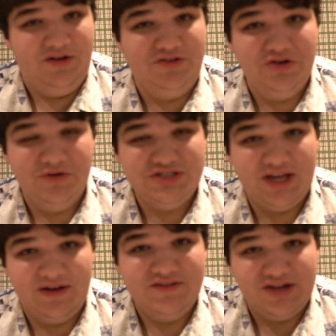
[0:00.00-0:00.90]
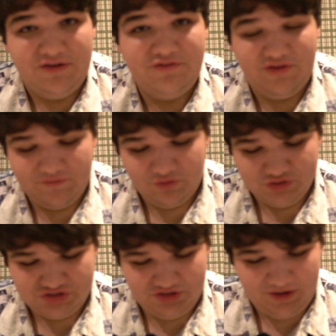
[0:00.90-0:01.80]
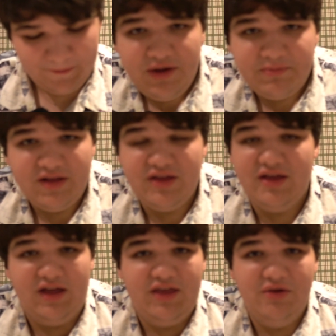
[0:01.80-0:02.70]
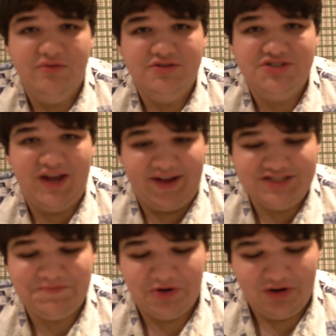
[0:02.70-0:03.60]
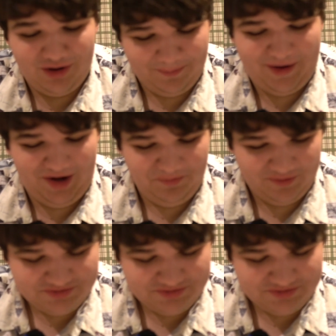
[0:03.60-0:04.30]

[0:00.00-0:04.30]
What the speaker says: into. It's kind of tough, unfortunately. I'm not a huge expert on pineapple